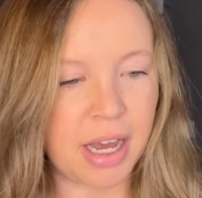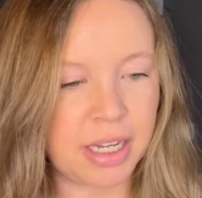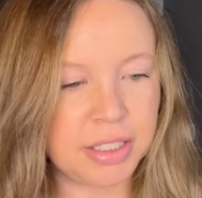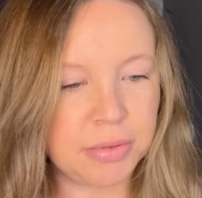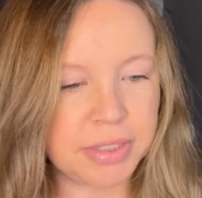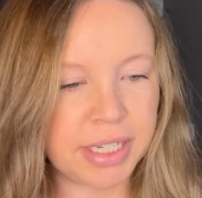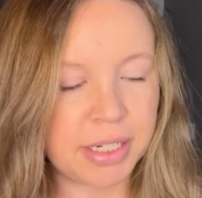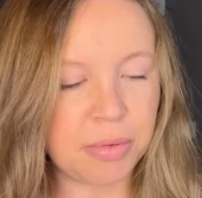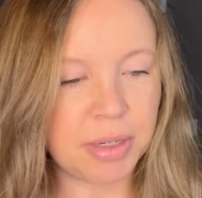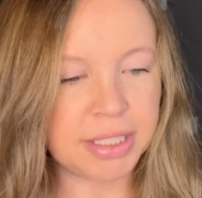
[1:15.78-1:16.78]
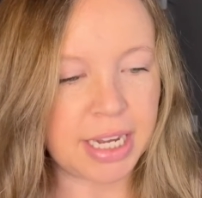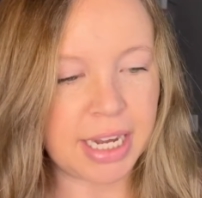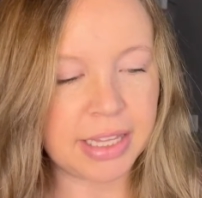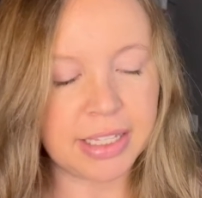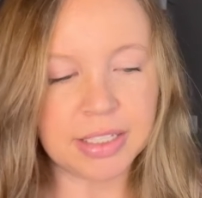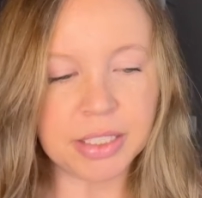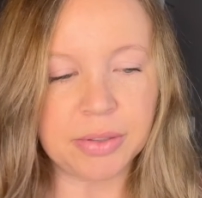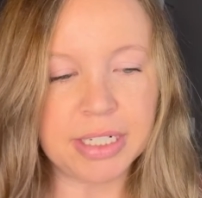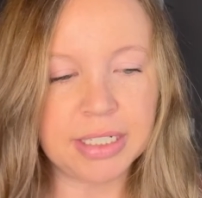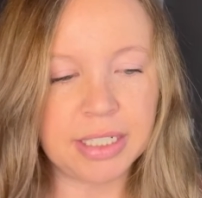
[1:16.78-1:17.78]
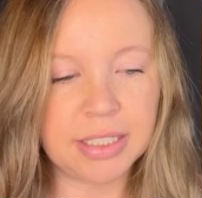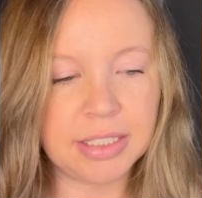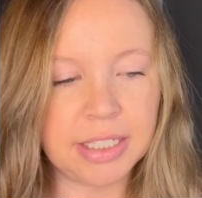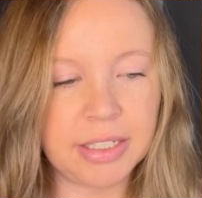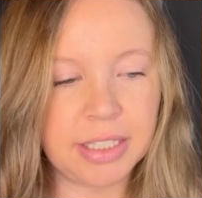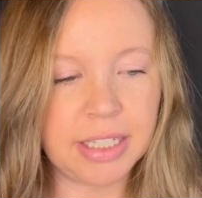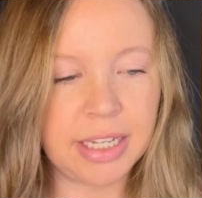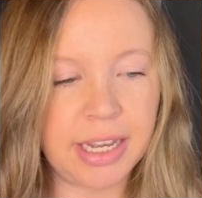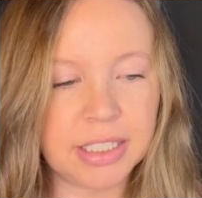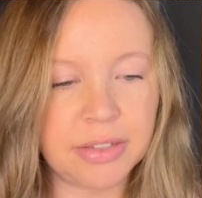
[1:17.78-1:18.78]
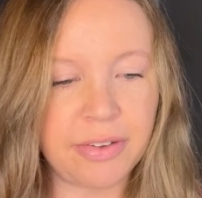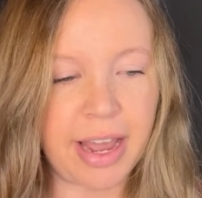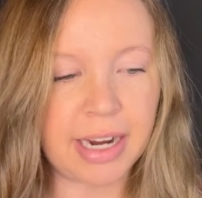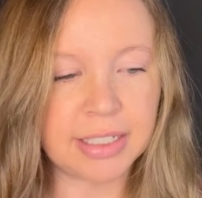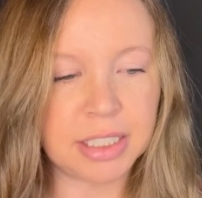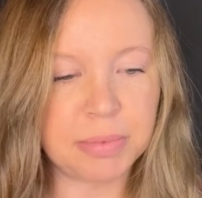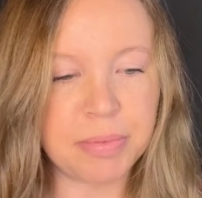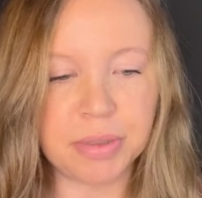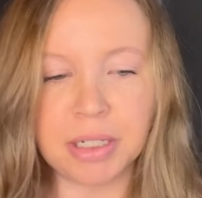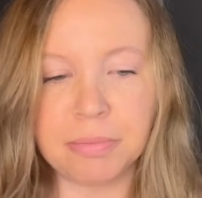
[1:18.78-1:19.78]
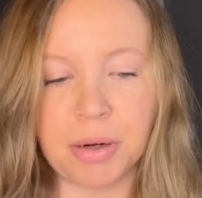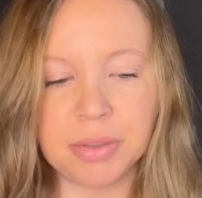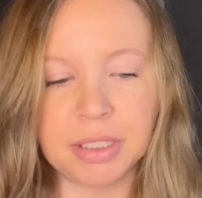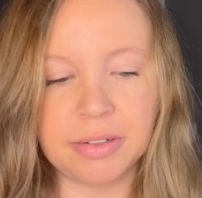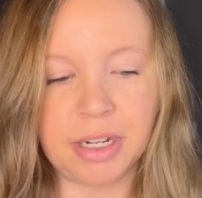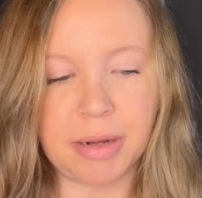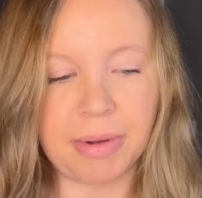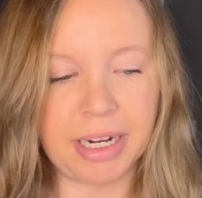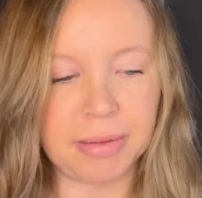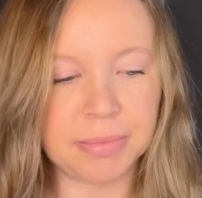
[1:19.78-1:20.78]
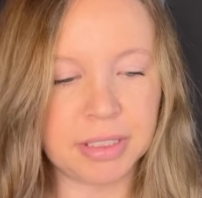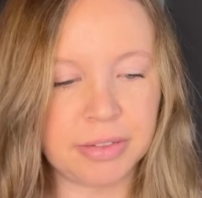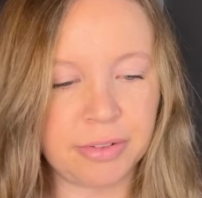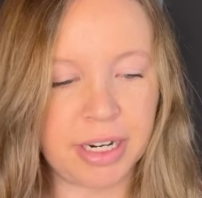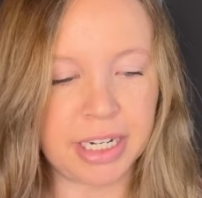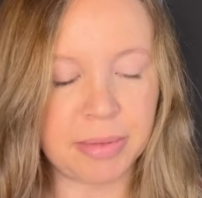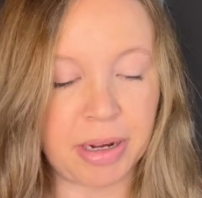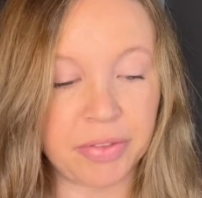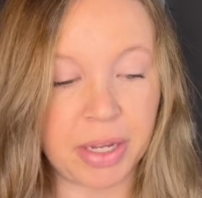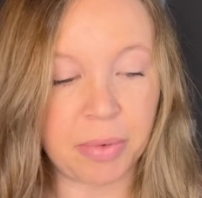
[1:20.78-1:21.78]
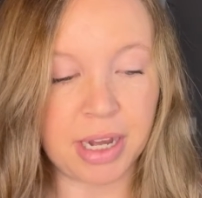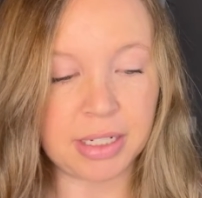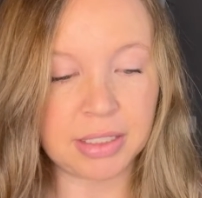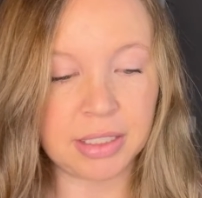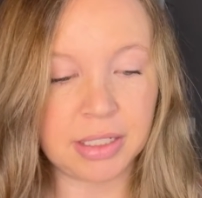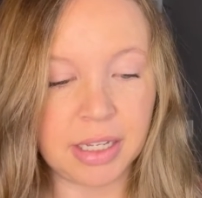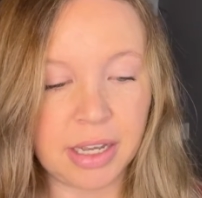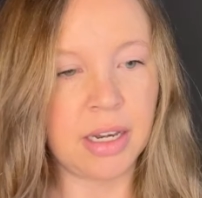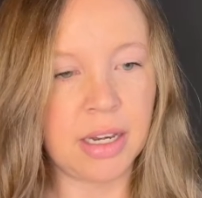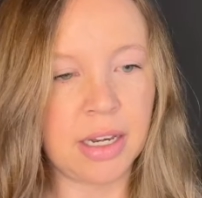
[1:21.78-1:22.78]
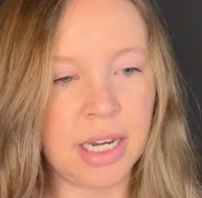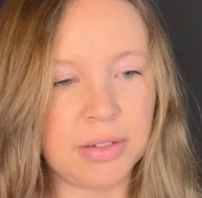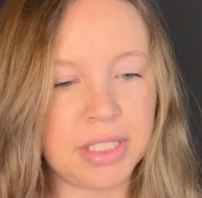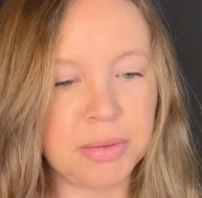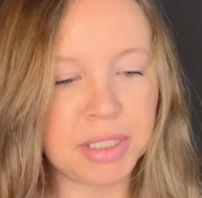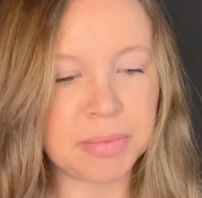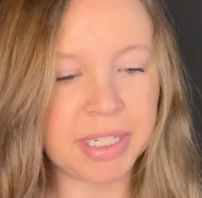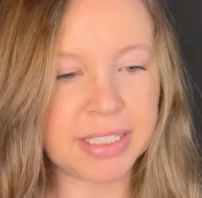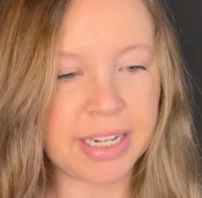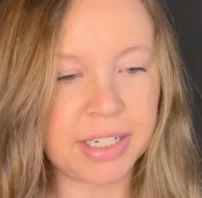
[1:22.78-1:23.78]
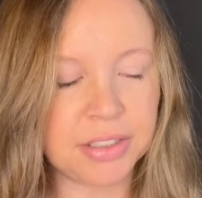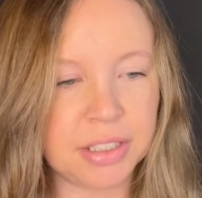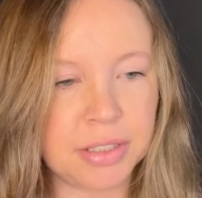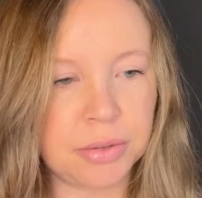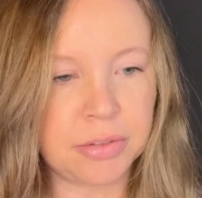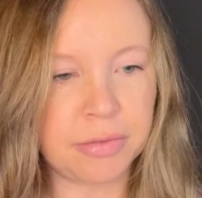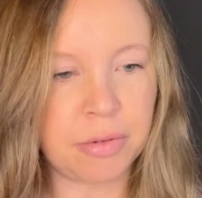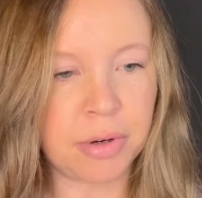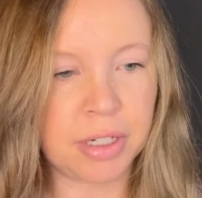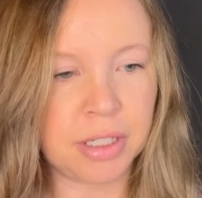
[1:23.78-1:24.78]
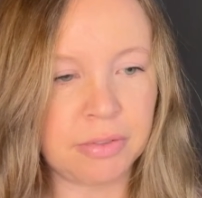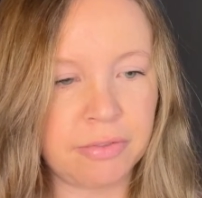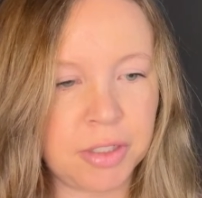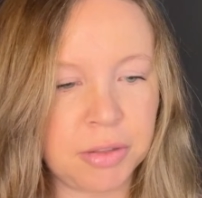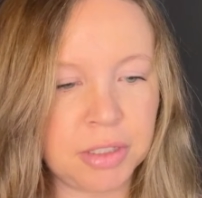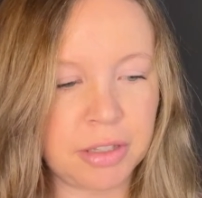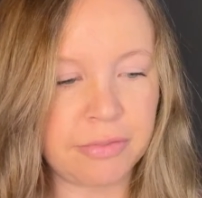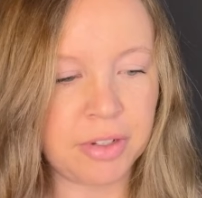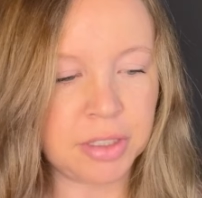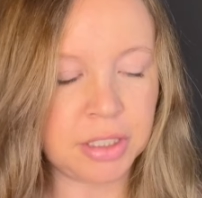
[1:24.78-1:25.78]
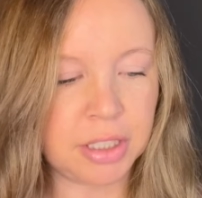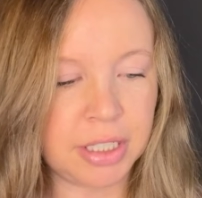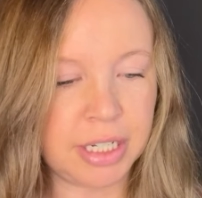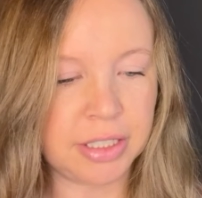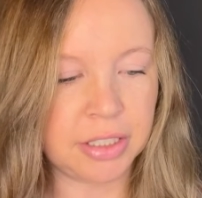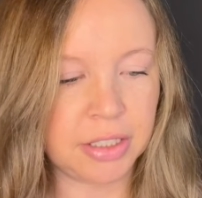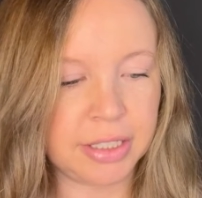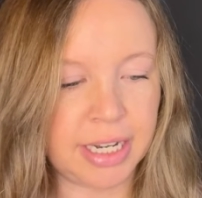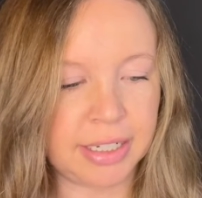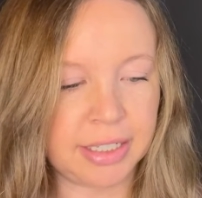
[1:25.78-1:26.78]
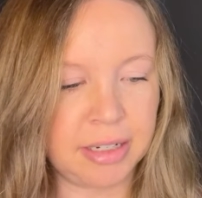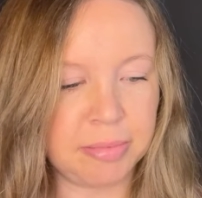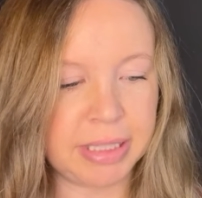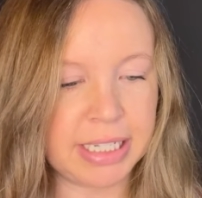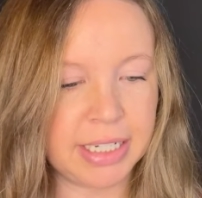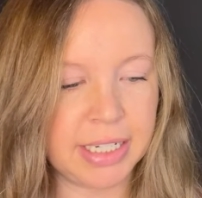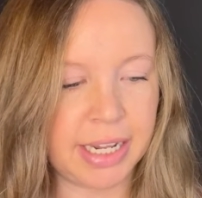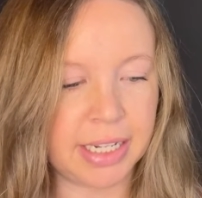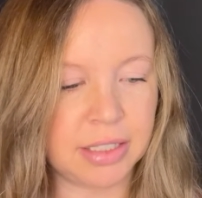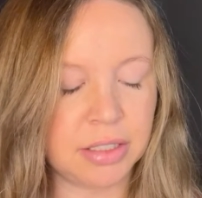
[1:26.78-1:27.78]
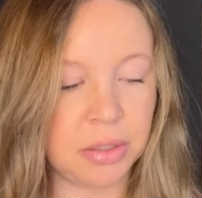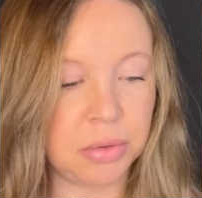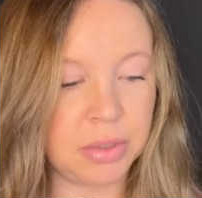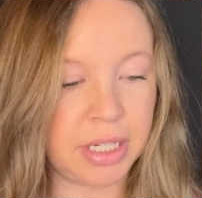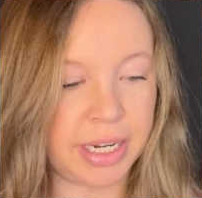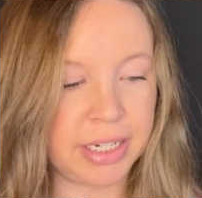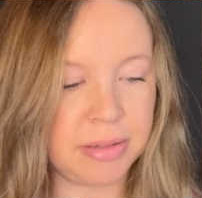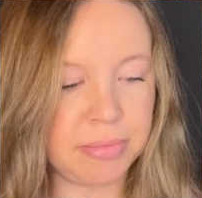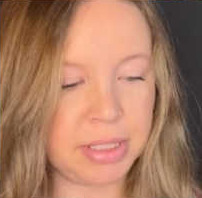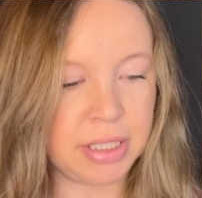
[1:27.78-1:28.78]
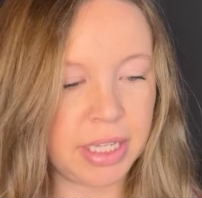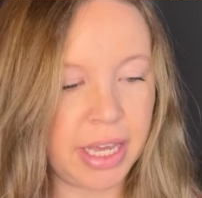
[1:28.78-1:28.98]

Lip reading: Don't take what's on this screen necessarily as fact, as people can post items for any amount they want. Now to see what something is actually sold for, go to the filter and turn on completed and sold items.